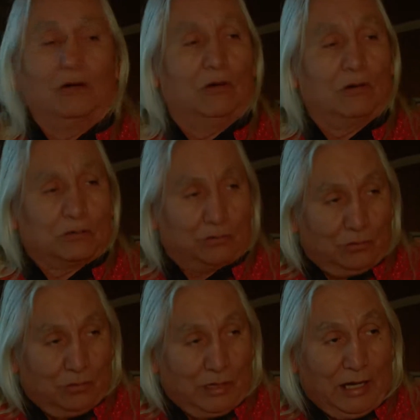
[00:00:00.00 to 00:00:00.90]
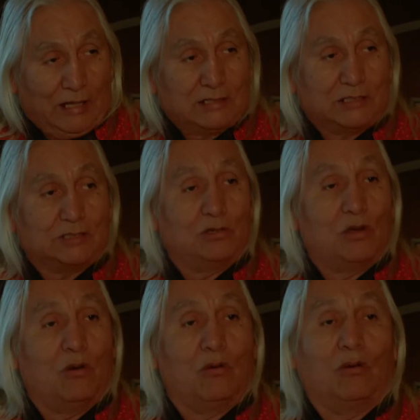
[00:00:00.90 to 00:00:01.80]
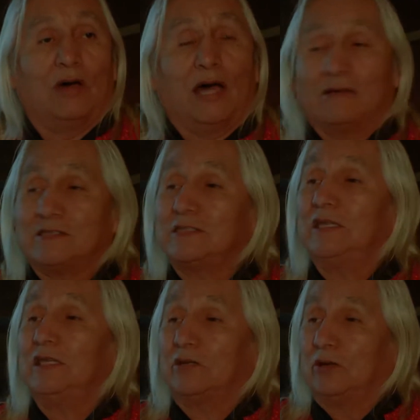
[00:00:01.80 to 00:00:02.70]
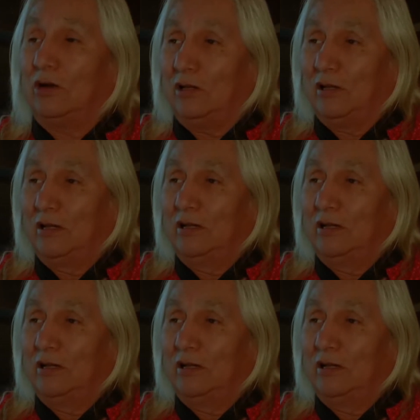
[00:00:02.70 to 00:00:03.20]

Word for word: Tokahe says, No, I've seen it all.